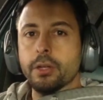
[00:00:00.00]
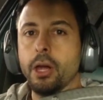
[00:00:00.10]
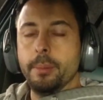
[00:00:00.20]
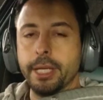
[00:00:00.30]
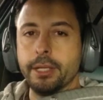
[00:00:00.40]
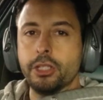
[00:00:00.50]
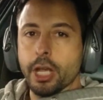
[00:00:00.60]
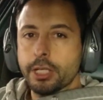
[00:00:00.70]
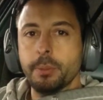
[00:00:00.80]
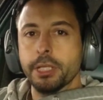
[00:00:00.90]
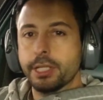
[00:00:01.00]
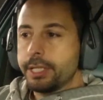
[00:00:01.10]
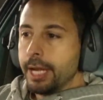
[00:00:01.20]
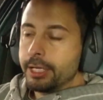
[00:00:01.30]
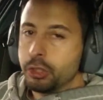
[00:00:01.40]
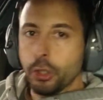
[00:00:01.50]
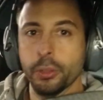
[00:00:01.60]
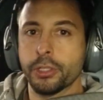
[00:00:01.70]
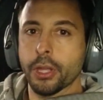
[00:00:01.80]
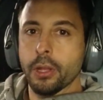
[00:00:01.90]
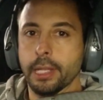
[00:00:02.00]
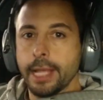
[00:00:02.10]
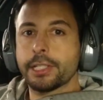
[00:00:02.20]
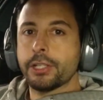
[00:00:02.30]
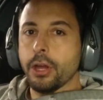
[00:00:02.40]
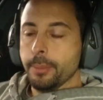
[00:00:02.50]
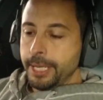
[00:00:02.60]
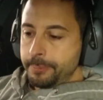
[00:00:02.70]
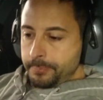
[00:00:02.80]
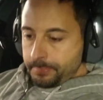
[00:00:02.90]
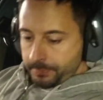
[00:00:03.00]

Timing adjustments, take 2, so less timing.